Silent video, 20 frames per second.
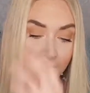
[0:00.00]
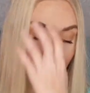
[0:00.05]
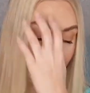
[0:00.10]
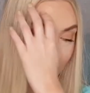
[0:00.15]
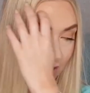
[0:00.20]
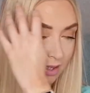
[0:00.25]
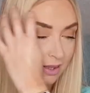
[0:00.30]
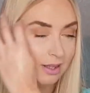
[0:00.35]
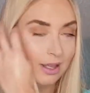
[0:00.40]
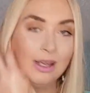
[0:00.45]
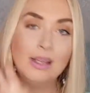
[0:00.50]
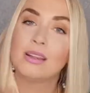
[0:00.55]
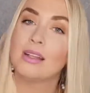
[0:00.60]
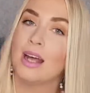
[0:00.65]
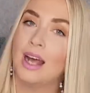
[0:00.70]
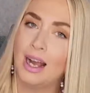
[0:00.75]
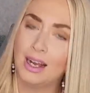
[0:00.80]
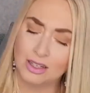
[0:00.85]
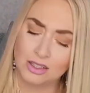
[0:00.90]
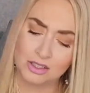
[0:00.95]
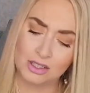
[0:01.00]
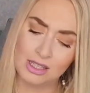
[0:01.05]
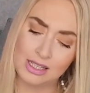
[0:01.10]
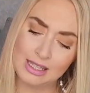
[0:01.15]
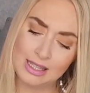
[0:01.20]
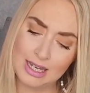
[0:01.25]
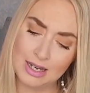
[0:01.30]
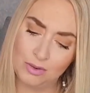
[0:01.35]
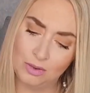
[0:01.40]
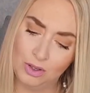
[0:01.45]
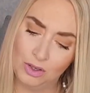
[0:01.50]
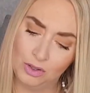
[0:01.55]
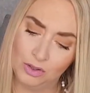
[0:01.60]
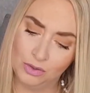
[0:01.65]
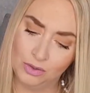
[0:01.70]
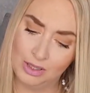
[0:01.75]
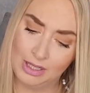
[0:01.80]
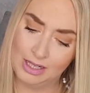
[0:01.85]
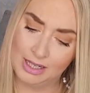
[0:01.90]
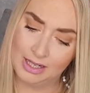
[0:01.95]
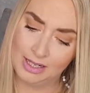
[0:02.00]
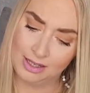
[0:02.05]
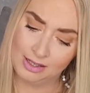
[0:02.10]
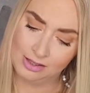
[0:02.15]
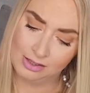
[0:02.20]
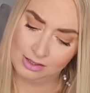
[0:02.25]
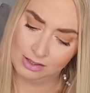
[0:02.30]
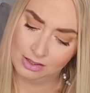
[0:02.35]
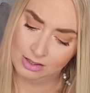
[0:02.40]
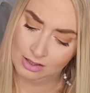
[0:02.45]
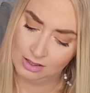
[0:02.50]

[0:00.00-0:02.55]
So I think that actually that will look really nice